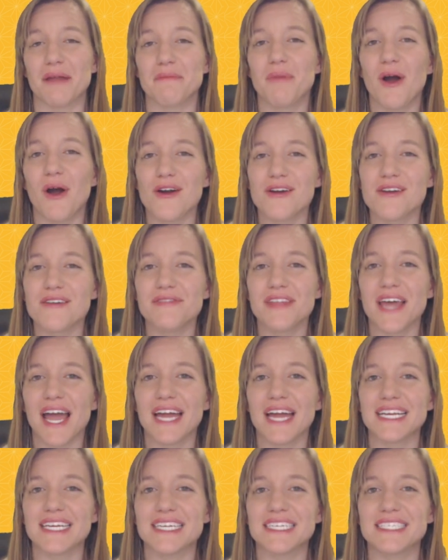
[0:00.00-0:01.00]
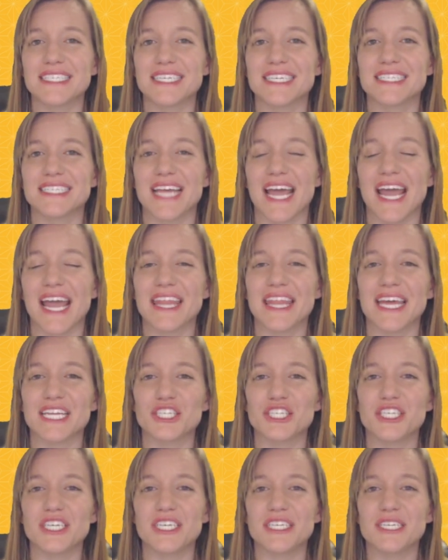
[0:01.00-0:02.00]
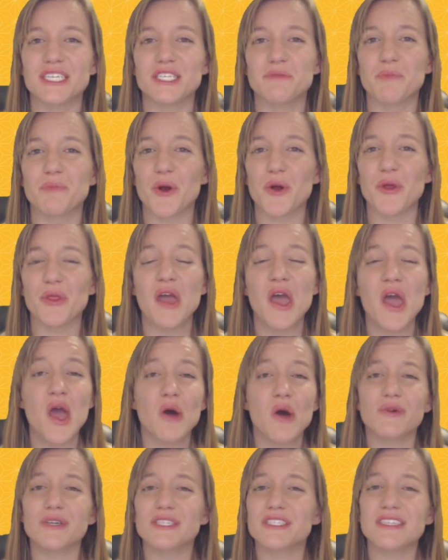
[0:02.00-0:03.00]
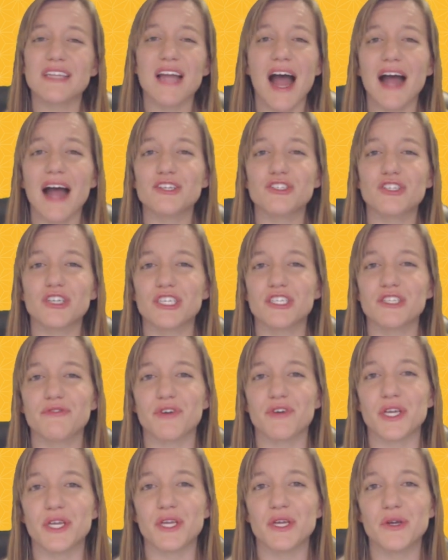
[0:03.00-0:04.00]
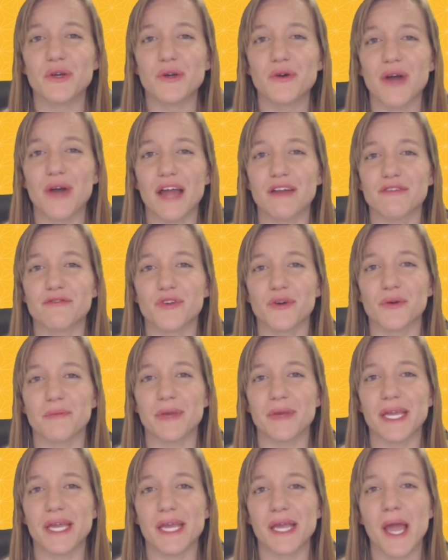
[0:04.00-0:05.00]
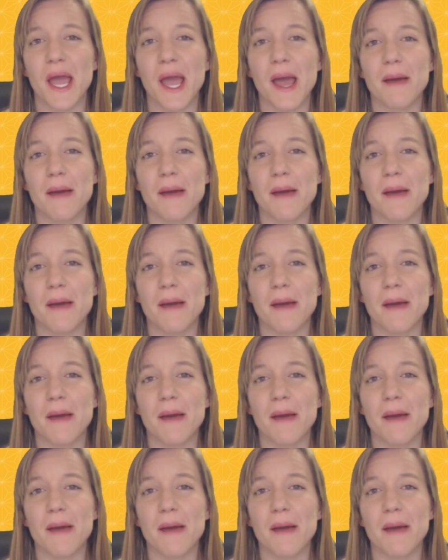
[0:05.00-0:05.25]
And part of that is to say that Jesus' birth was not just for you and for me,